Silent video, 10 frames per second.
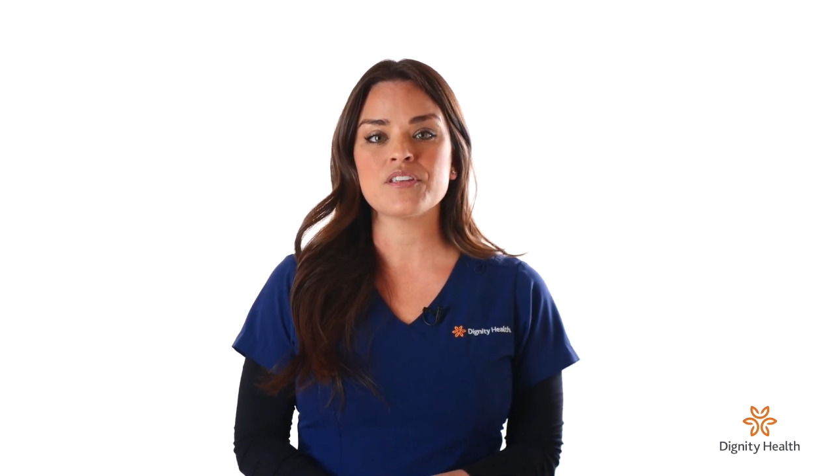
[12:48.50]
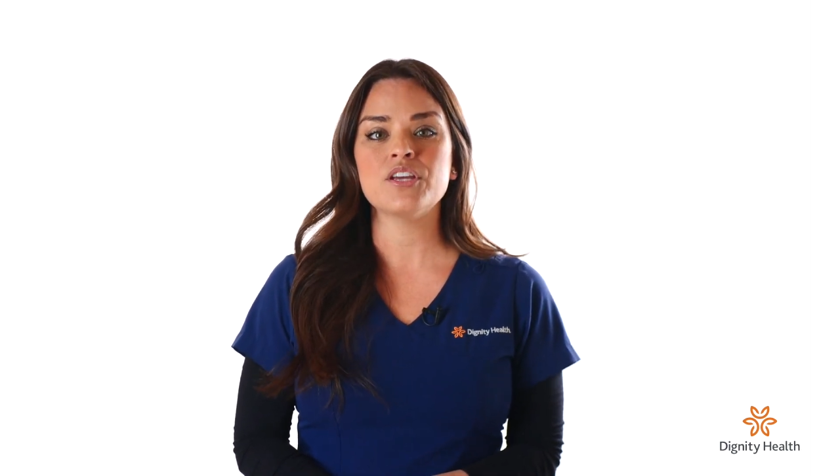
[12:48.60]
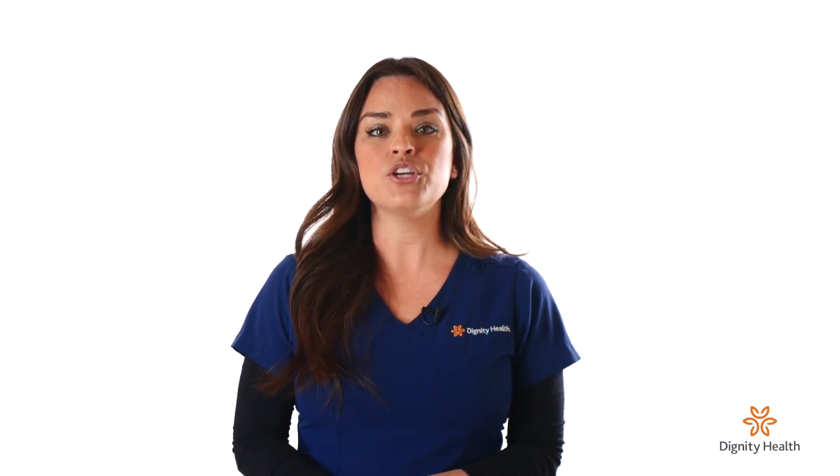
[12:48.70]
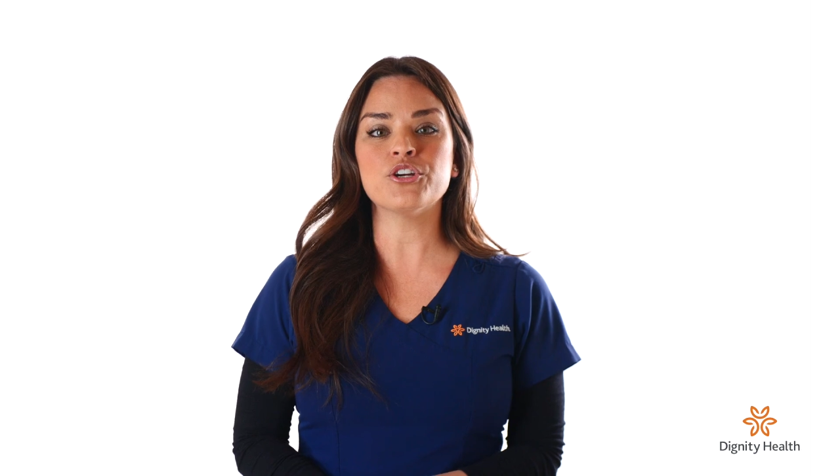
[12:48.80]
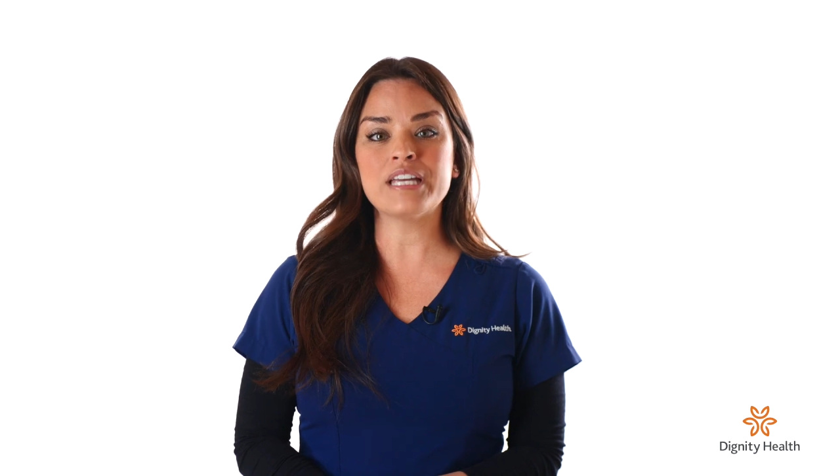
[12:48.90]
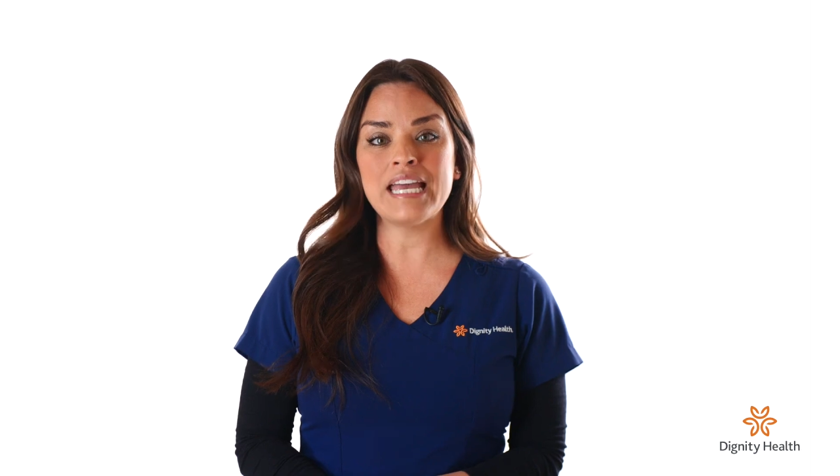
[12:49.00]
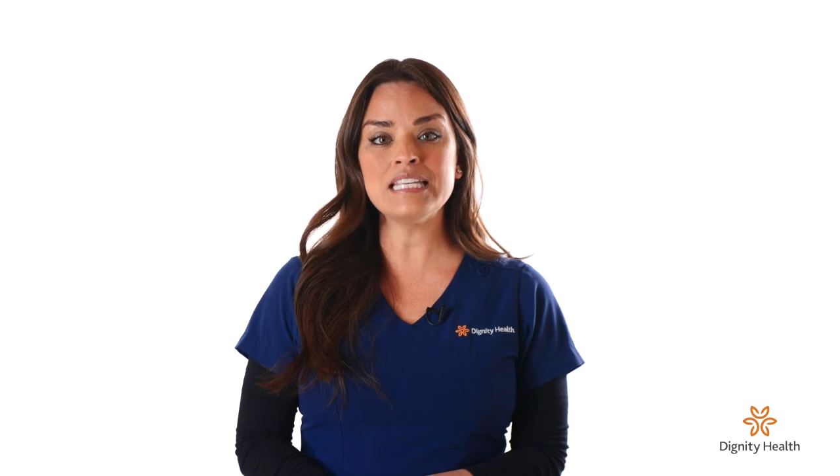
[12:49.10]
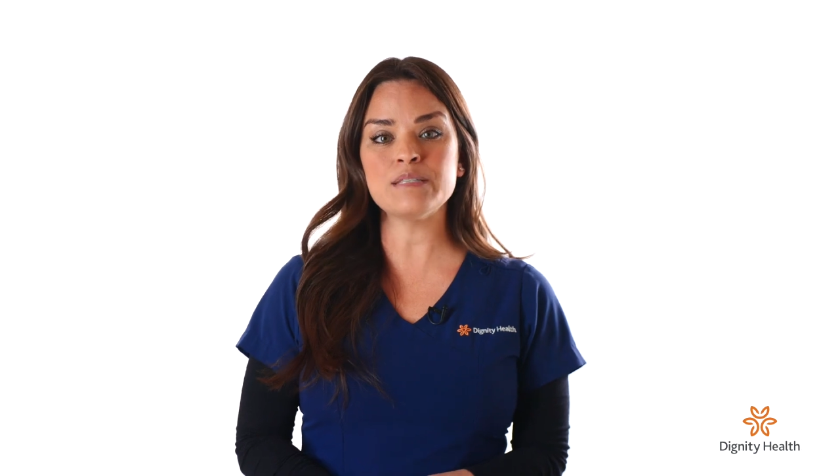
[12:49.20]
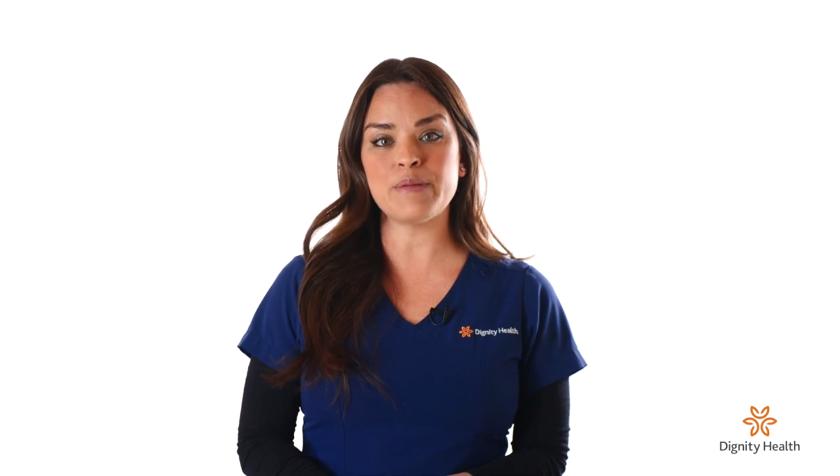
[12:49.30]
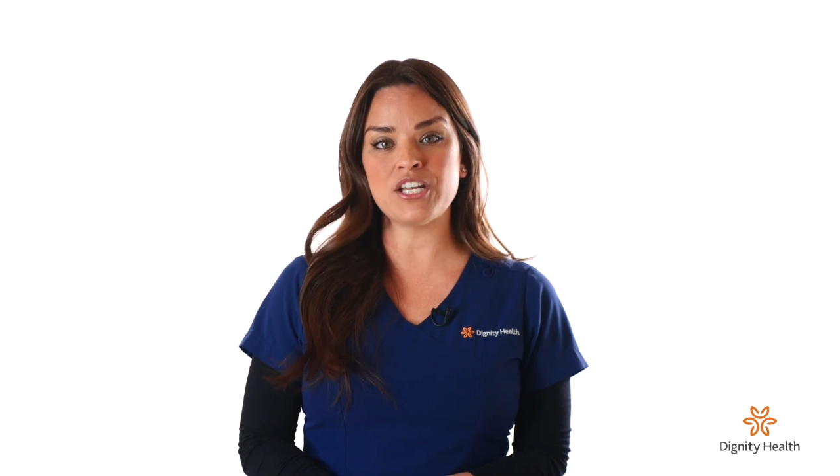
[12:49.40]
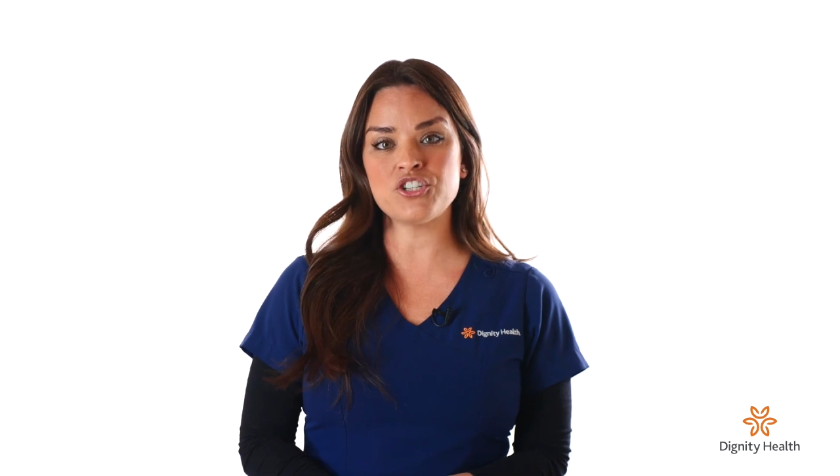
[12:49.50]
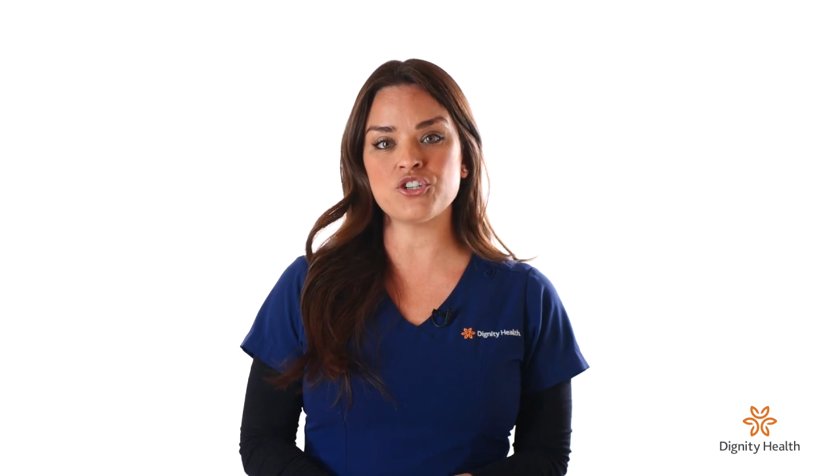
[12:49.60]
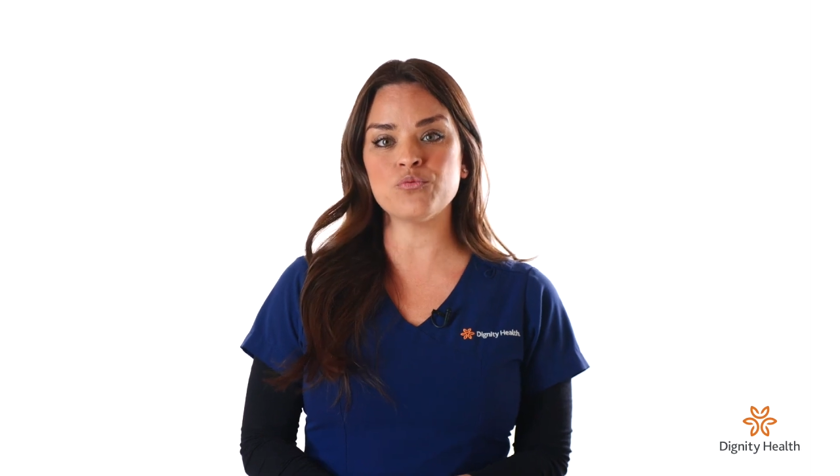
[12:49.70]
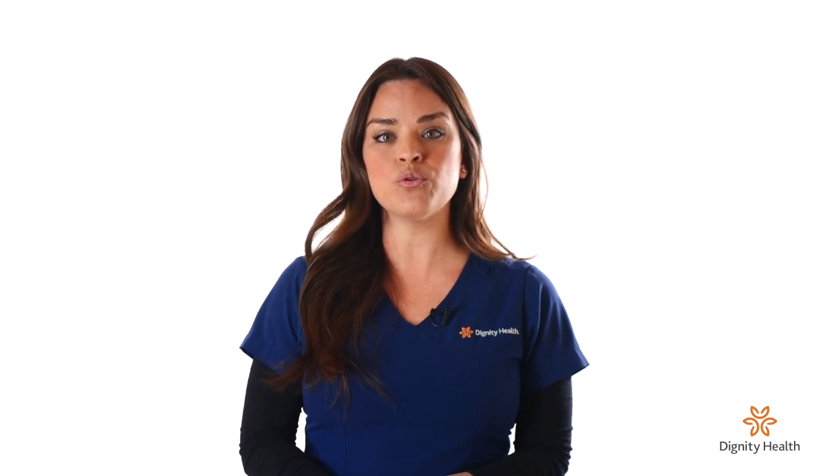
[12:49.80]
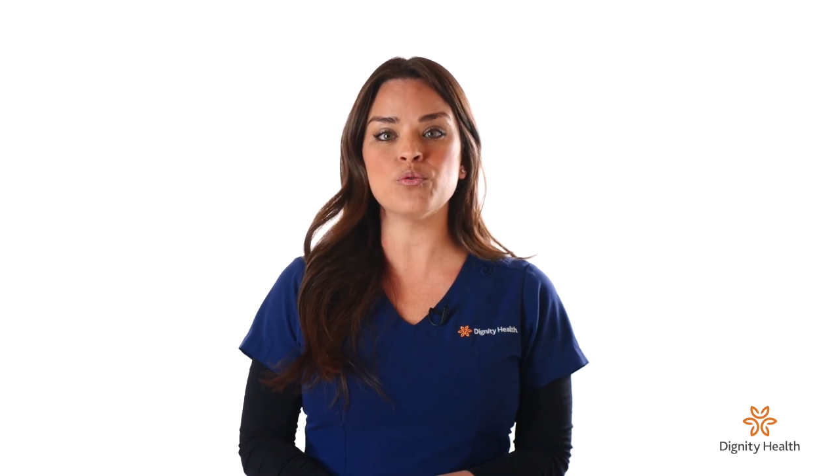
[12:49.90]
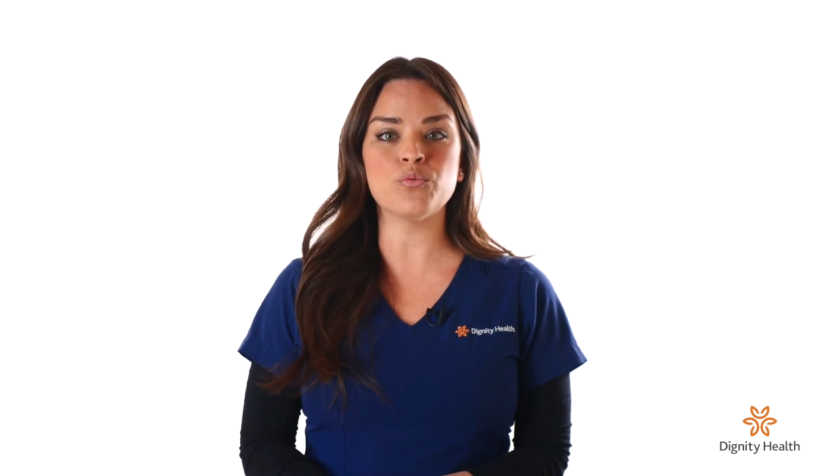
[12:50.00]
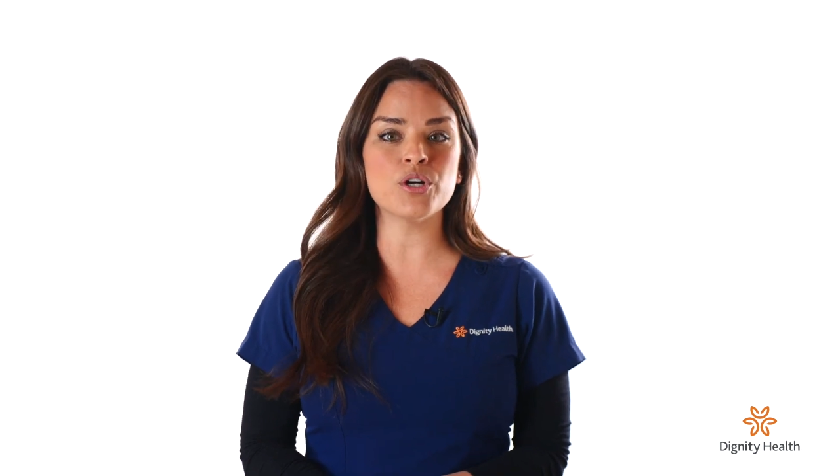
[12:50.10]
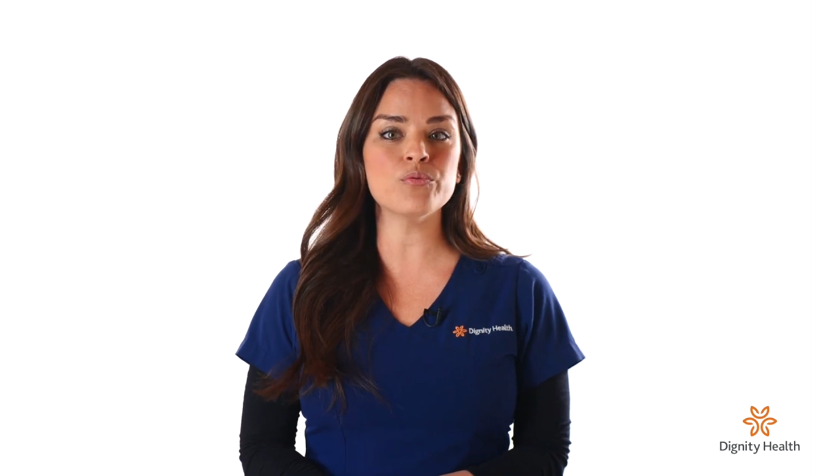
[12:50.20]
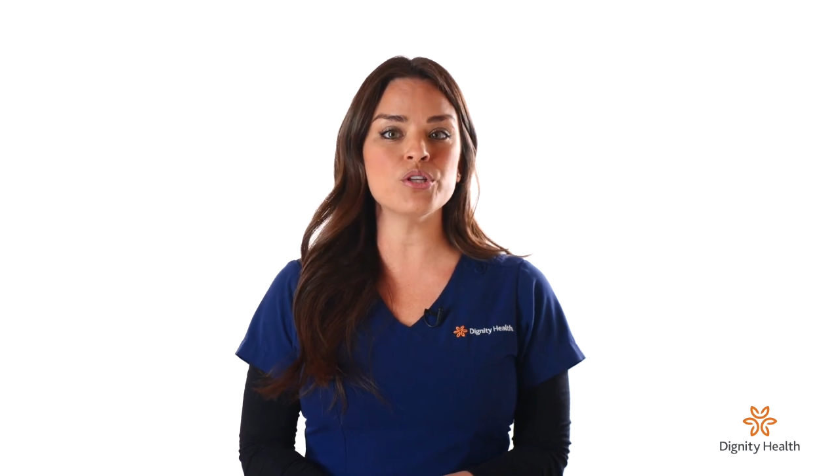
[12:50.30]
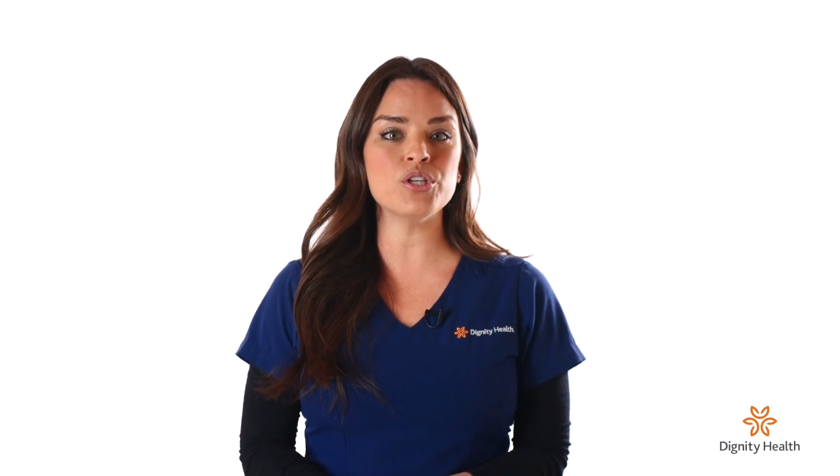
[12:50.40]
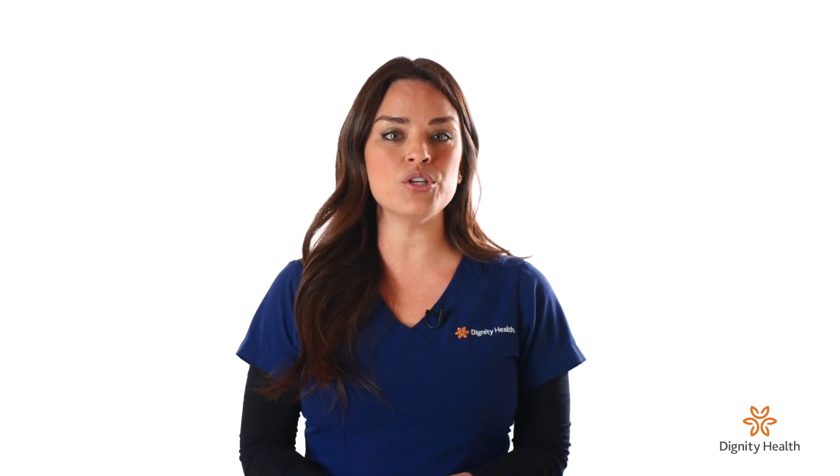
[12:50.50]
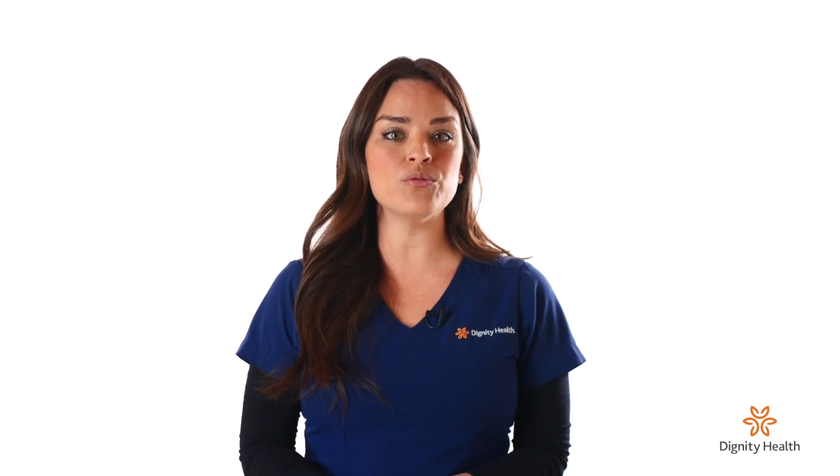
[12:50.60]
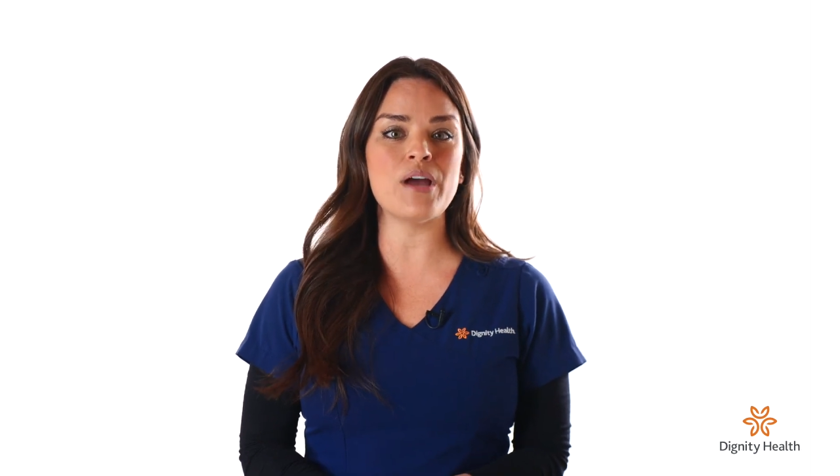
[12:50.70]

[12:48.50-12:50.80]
Your case manager will work with you